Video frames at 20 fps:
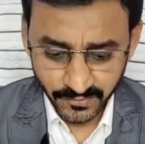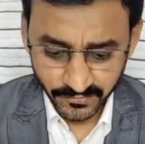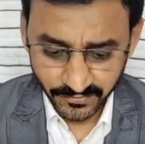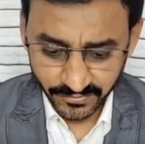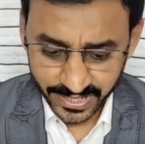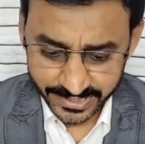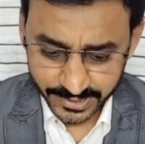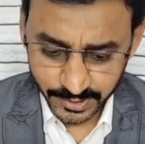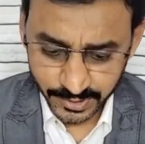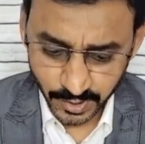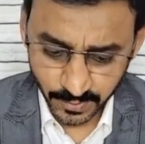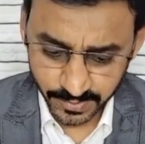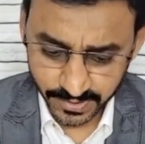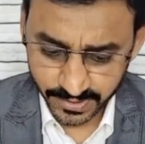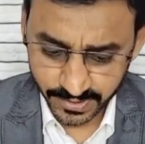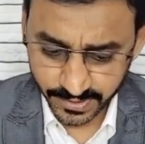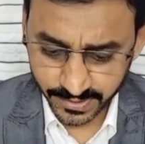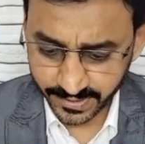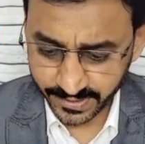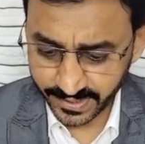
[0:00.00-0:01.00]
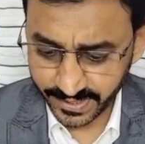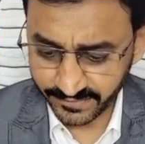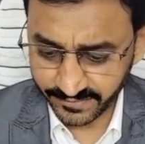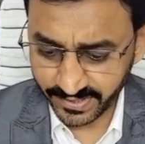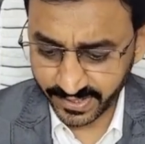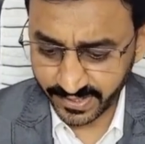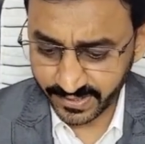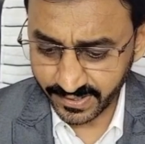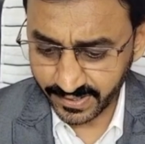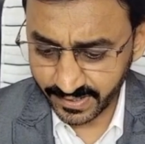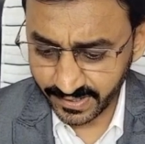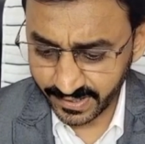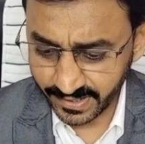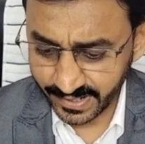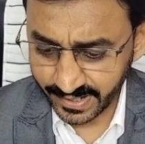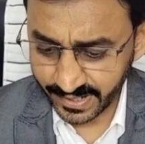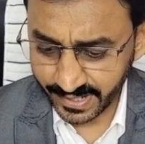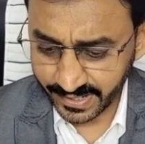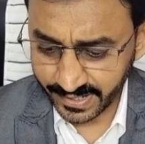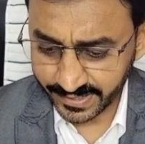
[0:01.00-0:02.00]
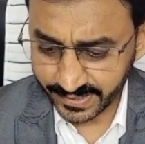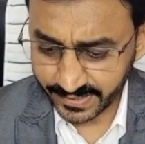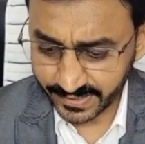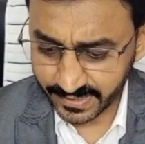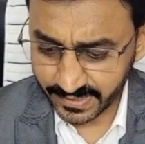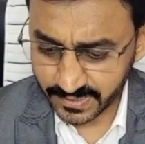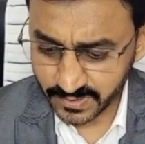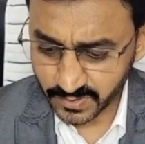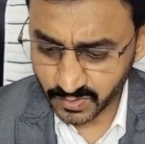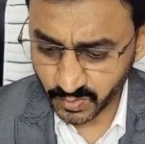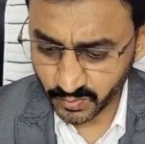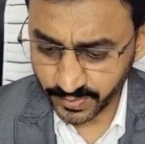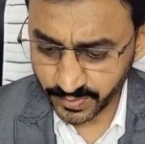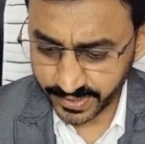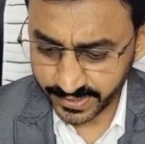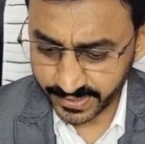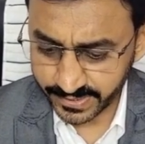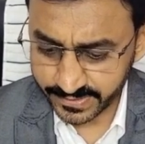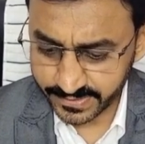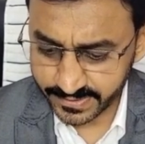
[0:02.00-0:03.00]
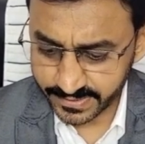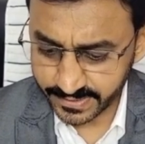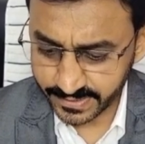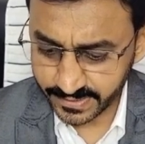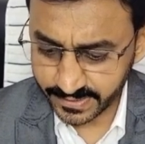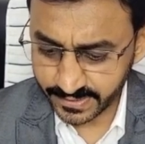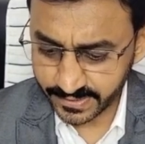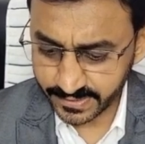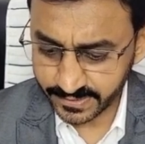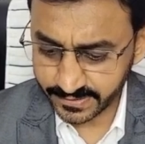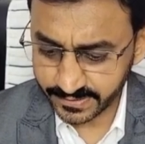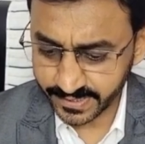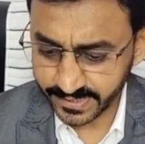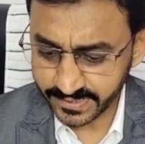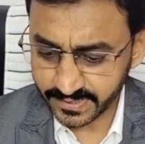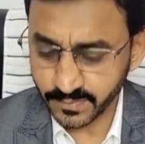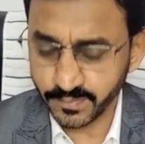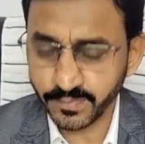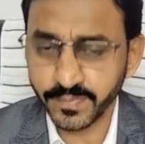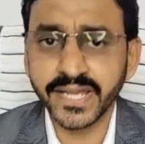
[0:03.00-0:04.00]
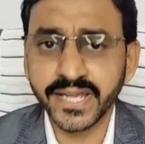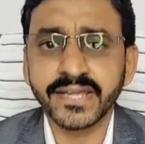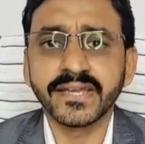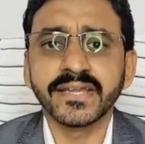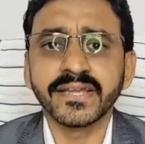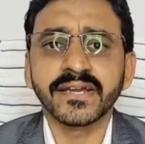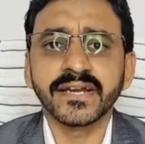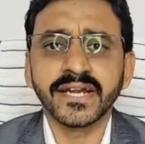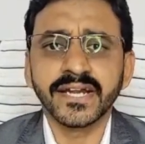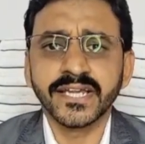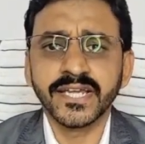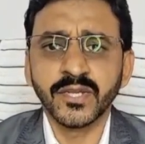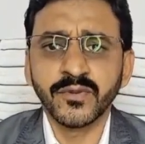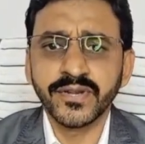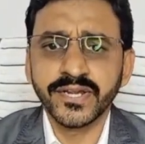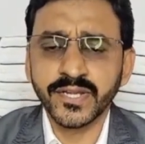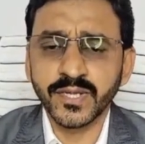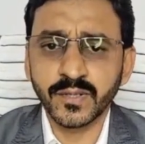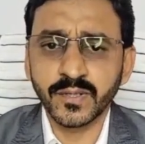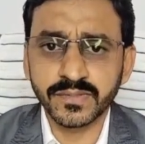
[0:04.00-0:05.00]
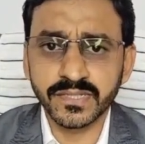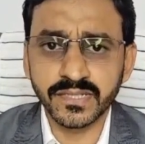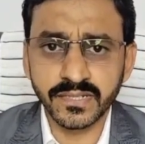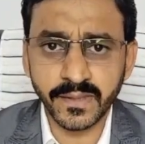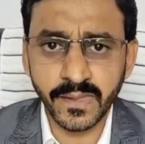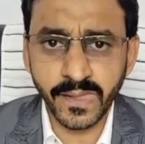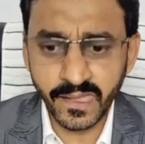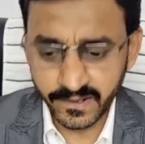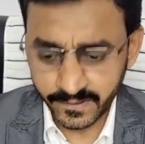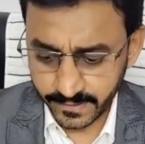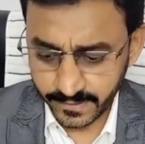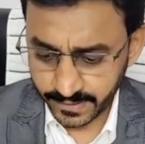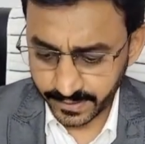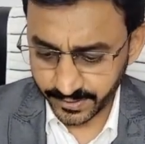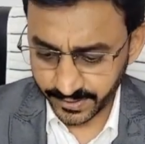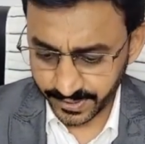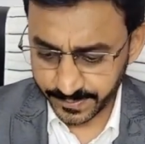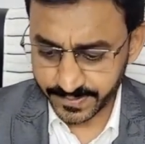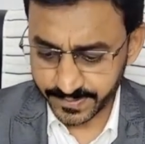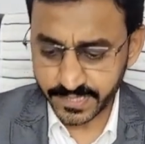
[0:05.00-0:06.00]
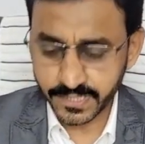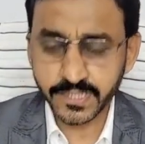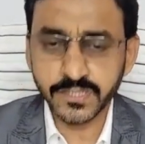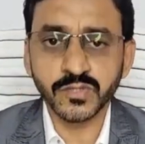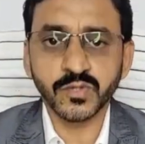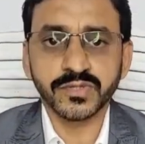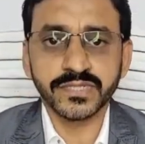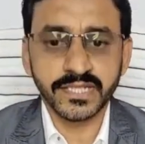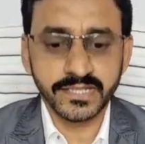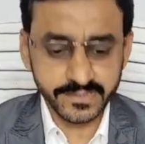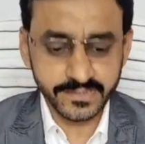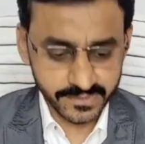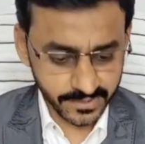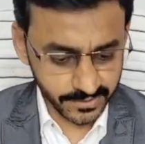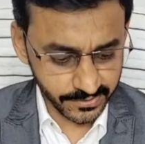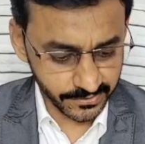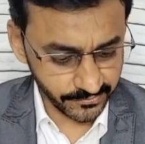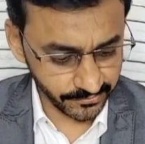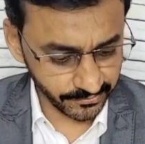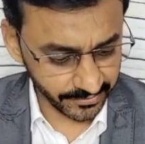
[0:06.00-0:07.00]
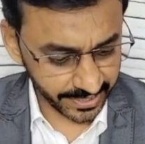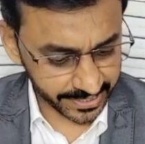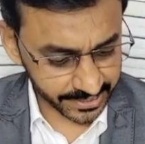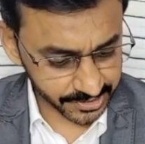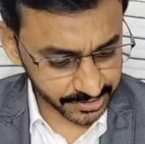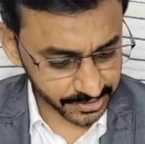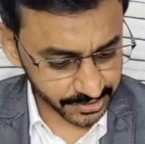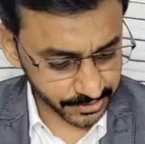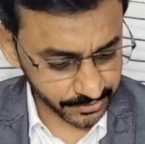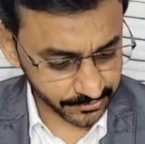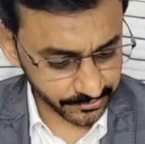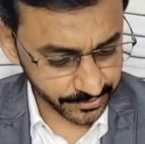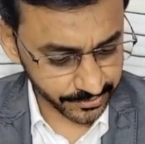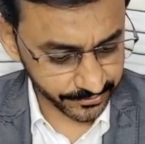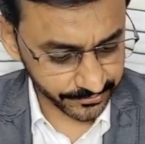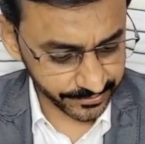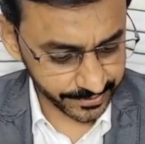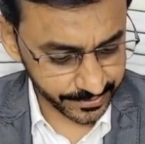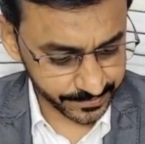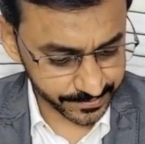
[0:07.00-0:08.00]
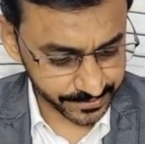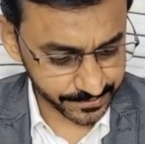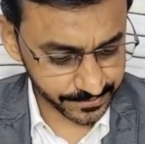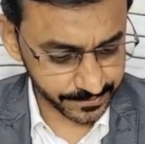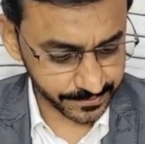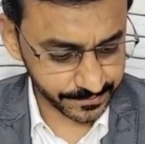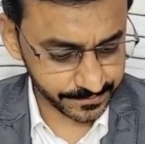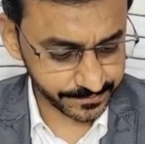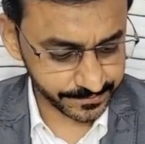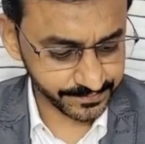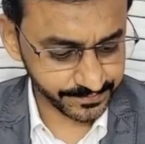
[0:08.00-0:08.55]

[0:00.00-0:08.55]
fracture of the clavicle, and here also we can see there is a break in continuity of the ribs. So there is a fracture ribs.